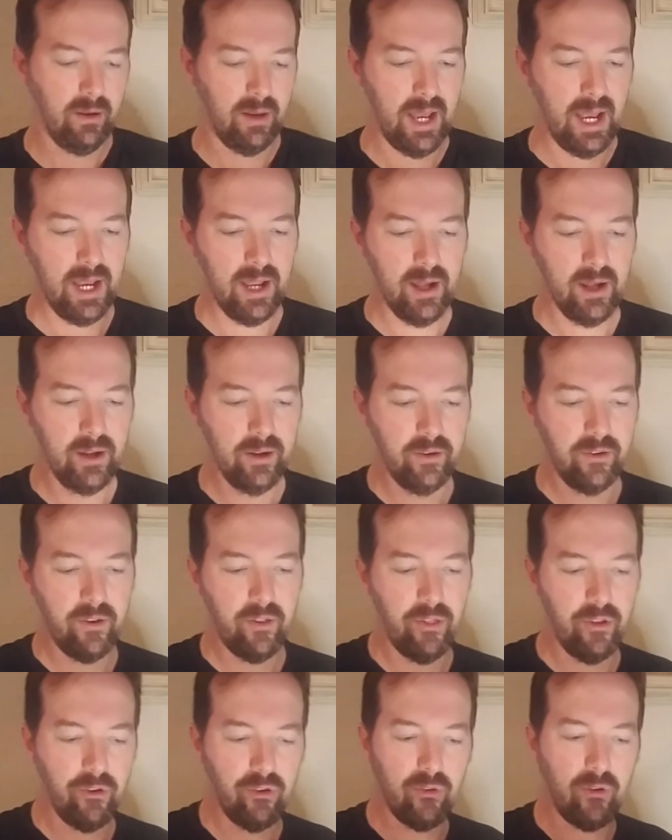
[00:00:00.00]
And
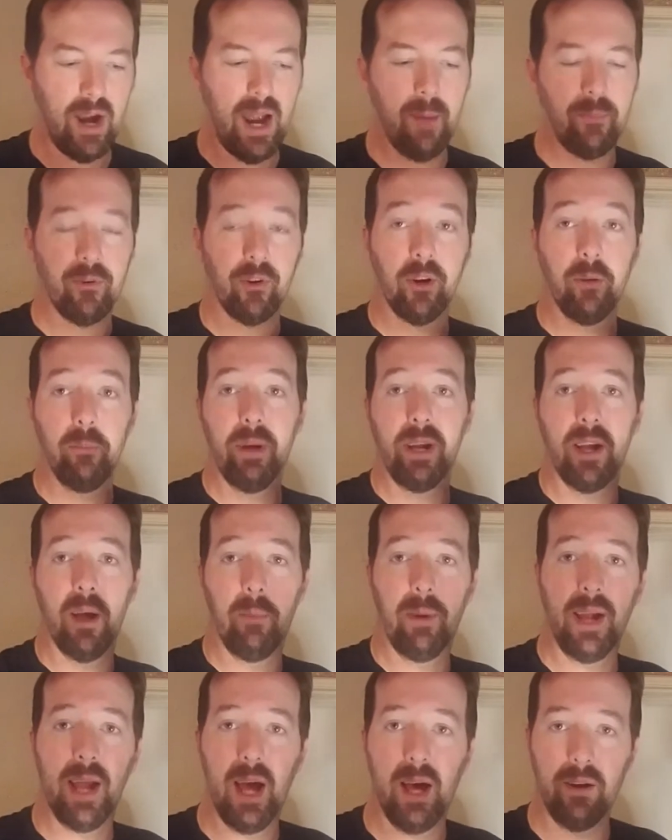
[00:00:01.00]
the straps are going to be
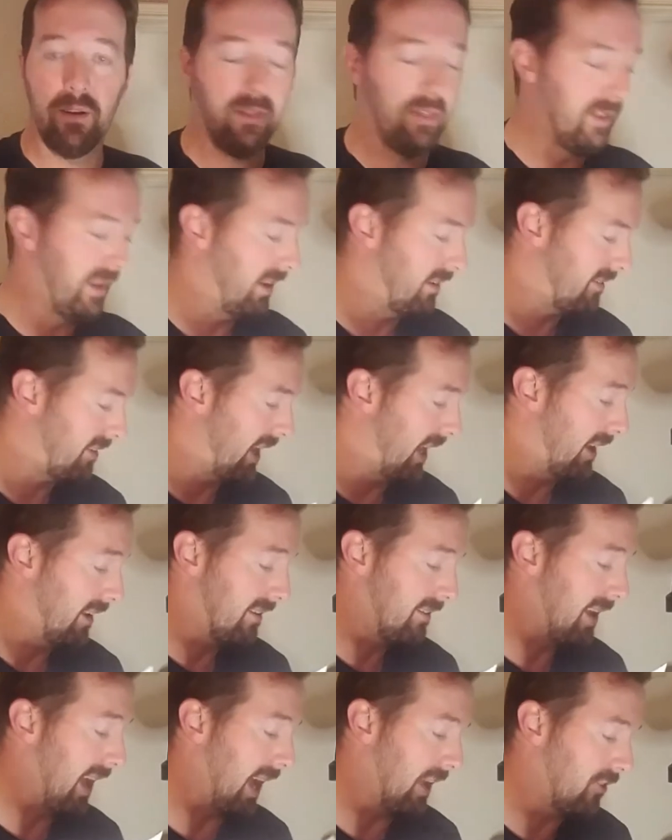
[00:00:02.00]
coming out of this and
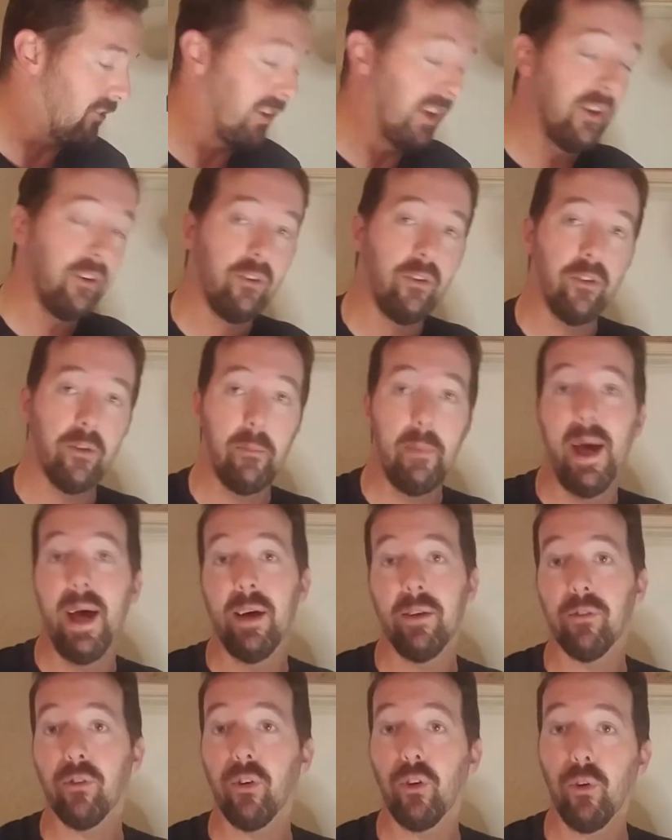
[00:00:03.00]
attaching to the
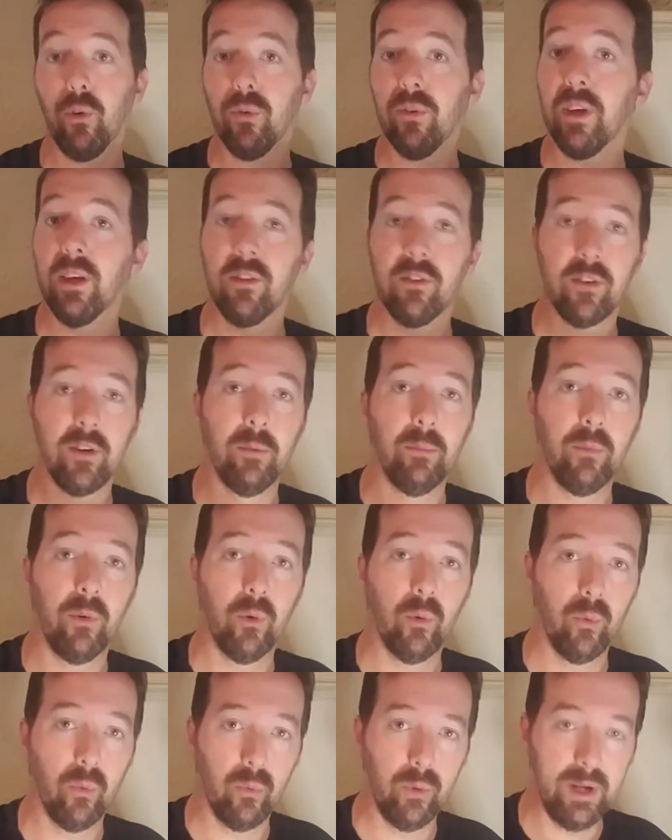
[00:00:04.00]
mask using some
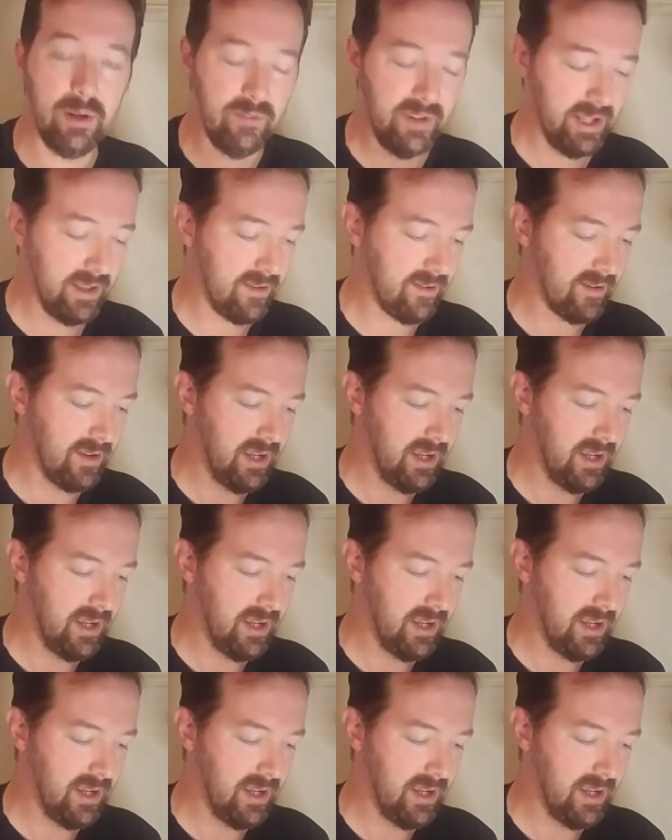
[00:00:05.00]
rivets.